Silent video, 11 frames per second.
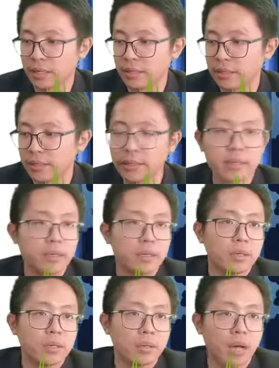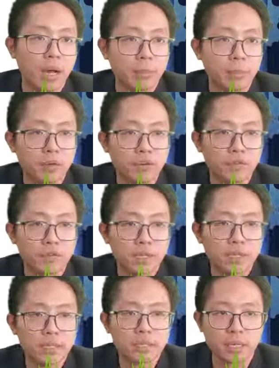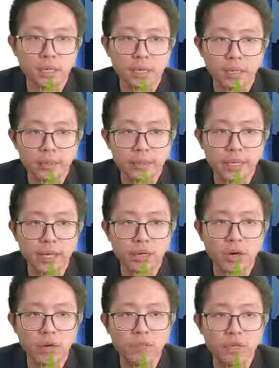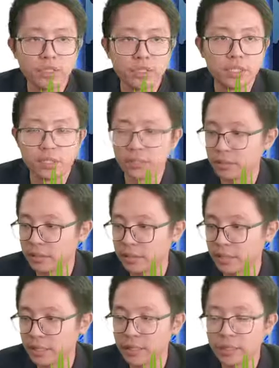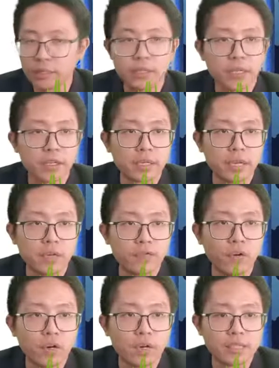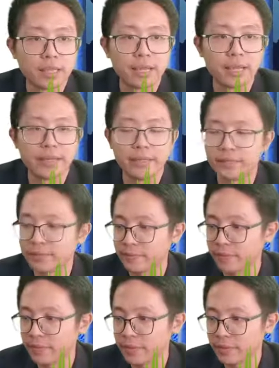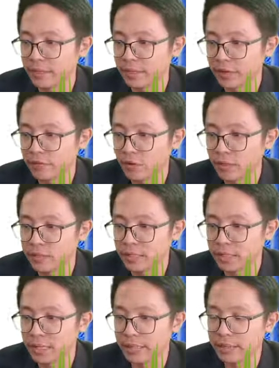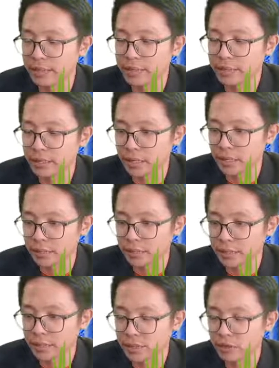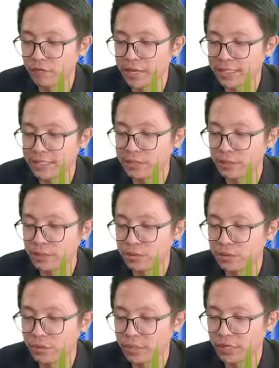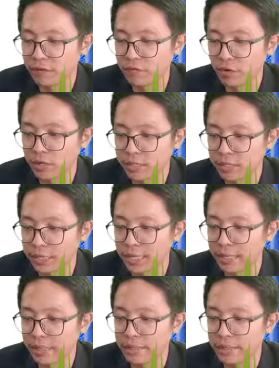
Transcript: Okay. Both of these they are converging. They can focus the light. They can focus the light. This convex lens also can focus the light.